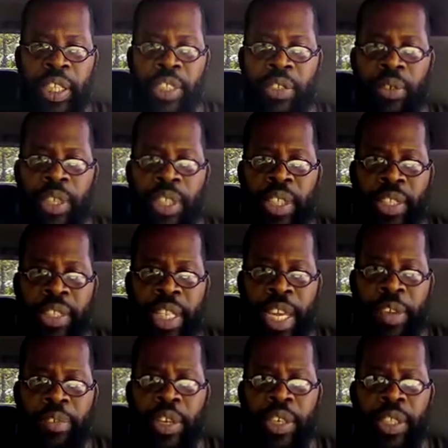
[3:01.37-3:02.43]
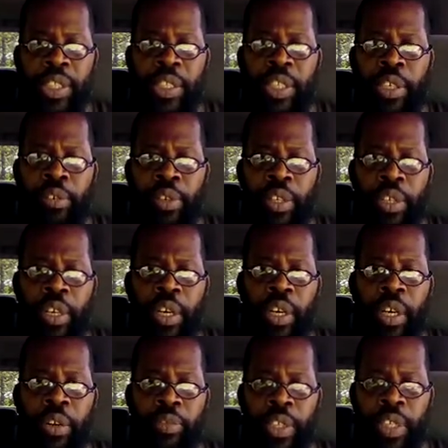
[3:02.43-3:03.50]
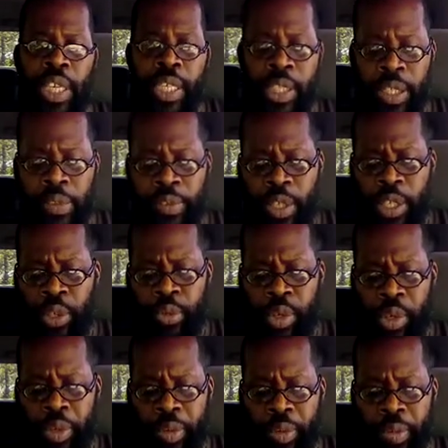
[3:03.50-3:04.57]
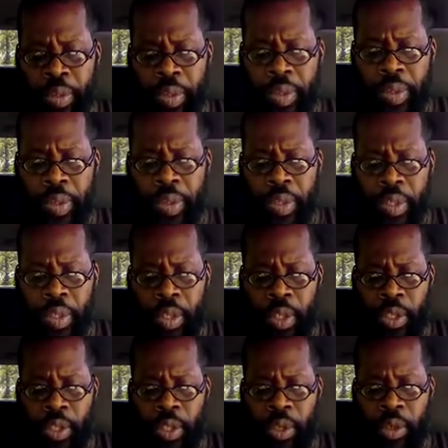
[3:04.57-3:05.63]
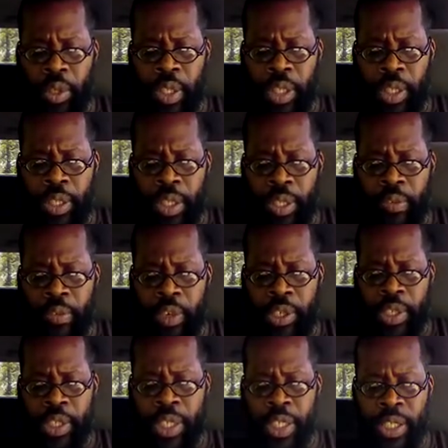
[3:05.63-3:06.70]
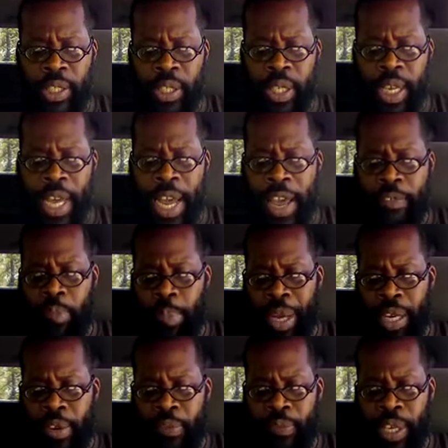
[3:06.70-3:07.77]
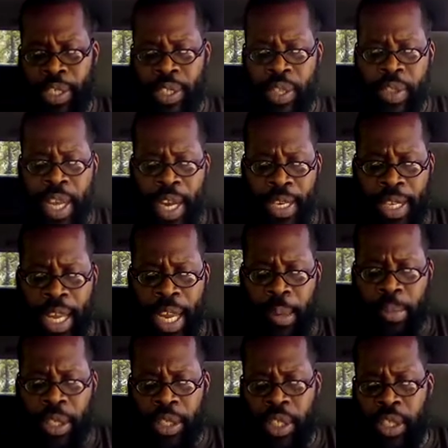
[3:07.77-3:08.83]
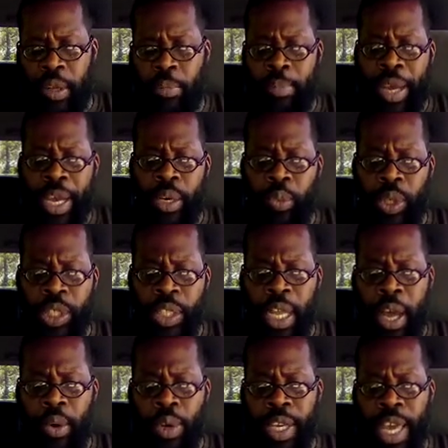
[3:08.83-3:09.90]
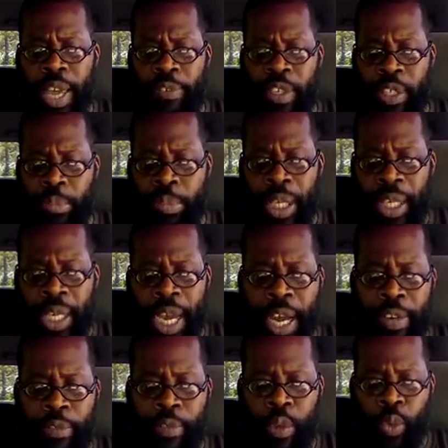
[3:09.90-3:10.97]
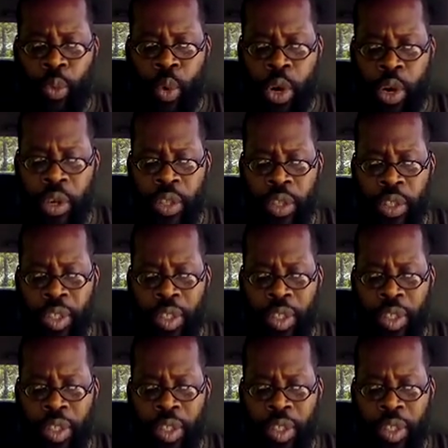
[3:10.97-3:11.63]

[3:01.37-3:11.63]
he's only the savior and deliverer of the nation of Israel. So it's at verse 6 I have manifested thy name unto the men which thou gavest me out of the world.